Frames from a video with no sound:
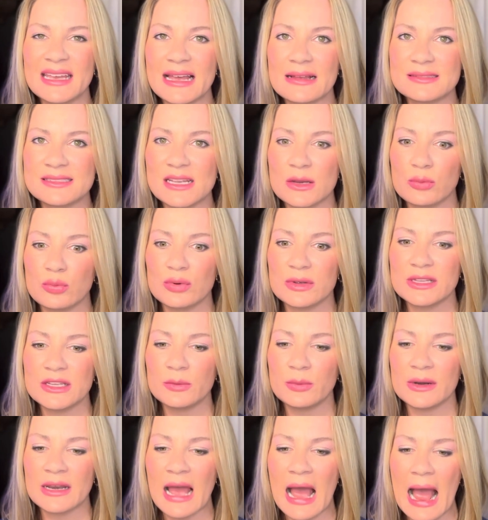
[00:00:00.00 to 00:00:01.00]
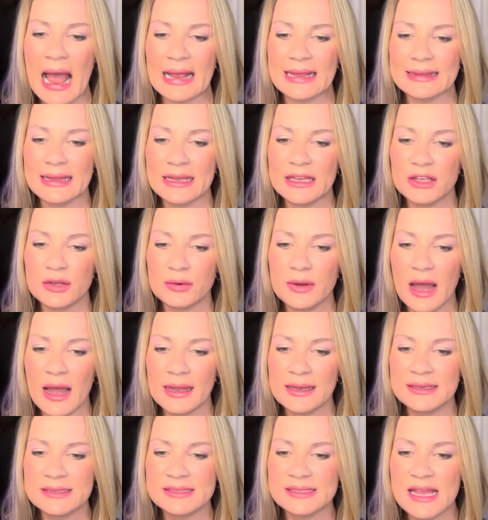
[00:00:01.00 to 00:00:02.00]
else I really want to highlight you
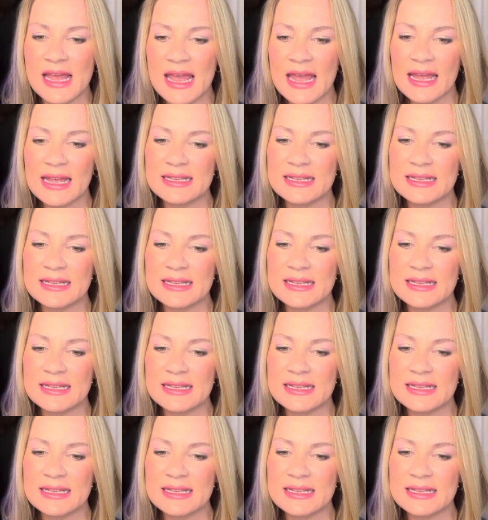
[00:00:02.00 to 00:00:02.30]
guys